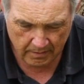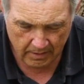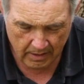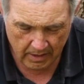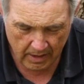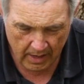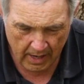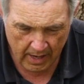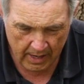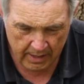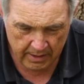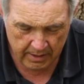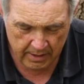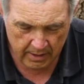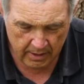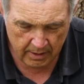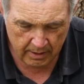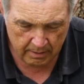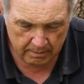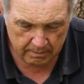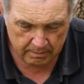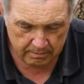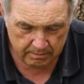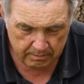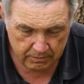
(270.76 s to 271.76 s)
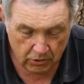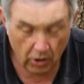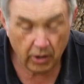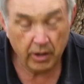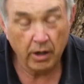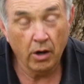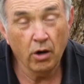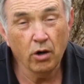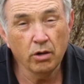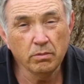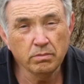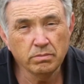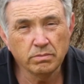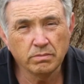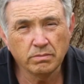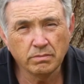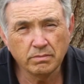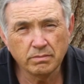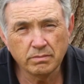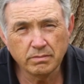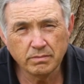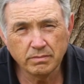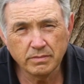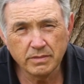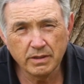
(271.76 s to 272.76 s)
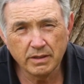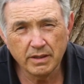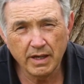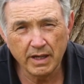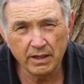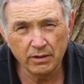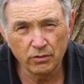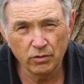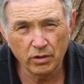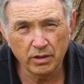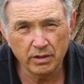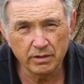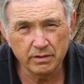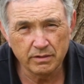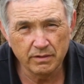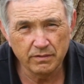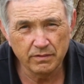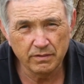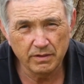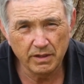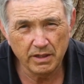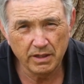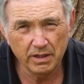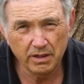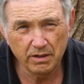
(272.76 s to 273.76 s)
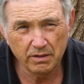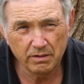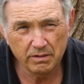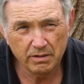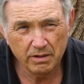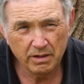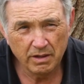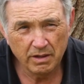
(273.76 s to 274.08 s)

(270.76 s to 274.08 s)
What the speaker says: And got home, had a look at the video.